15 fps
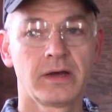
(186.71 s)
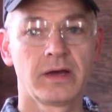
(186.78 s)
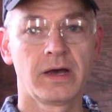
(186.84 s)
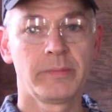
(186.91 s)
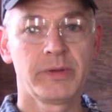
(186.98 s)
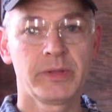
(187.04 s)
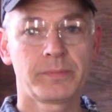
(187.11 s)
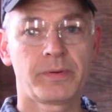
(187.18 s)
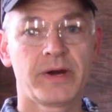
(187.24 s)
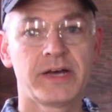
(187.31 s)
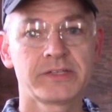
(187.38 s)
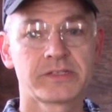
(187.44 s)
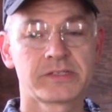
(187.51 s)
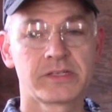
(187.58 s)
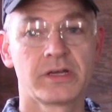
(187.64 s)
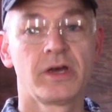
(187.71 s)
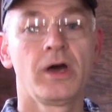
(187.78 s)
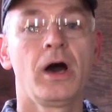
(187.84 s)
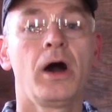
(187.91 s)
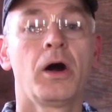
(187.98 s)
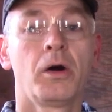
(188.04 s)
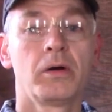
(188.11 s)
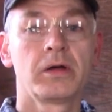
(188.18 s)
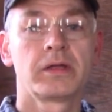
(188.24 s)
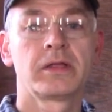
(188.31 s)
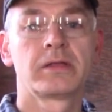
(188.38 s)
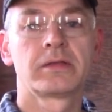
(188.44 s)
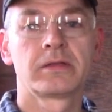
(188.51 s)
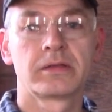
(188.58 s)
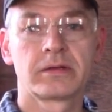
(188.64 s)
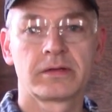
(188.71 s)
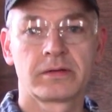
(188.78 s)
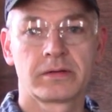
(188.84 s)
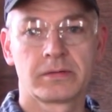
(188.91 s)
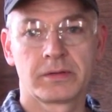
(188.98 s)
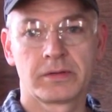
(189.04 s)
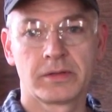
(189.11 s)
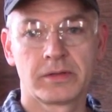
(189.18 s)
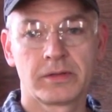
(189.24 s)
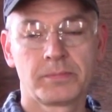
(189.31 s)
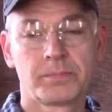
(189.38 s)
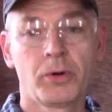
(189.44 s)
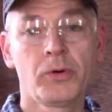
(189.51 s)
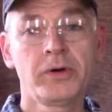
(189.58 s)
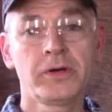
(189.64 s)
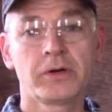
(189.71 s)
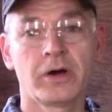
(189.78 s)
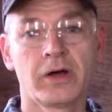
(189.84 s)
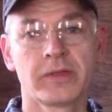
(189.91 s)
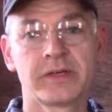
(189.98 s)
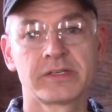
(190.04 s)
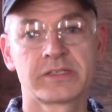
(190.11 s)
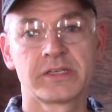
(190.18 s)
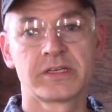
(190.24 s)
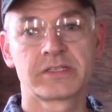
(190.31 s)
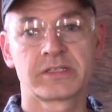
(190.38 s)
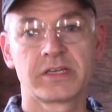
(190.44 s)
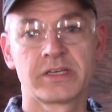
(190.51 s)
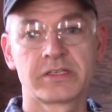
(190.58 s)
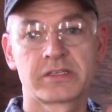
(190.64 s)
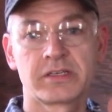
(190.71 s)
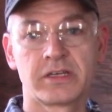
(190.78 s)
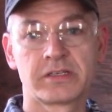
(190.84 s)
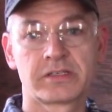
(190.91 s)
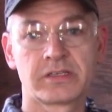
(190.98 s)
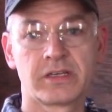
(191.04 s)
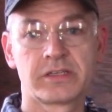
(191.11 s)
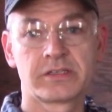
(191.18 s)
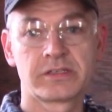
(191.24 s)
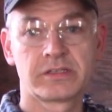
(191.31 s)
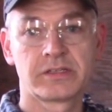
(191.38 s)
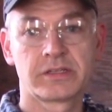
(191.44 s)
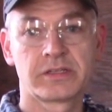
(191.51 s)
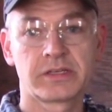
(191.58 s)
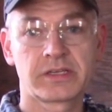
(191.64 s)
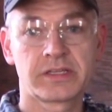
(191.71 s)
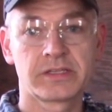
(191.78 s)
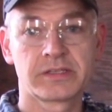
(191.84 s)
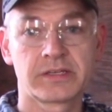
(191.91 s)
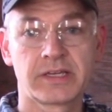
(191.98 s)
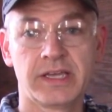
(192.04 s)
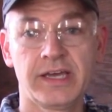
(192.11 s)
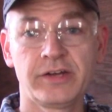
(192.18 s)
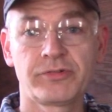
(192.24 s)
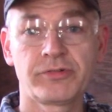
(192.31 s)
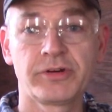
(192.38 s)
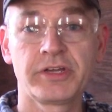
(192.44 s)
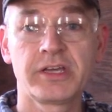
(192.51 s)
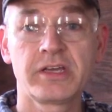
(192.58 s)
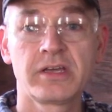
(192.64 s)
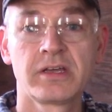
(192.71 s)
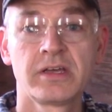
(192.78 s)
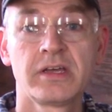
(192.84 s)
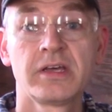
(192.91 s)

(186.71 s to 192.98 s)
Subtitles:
I'm in the process of, the point of all this is the gantry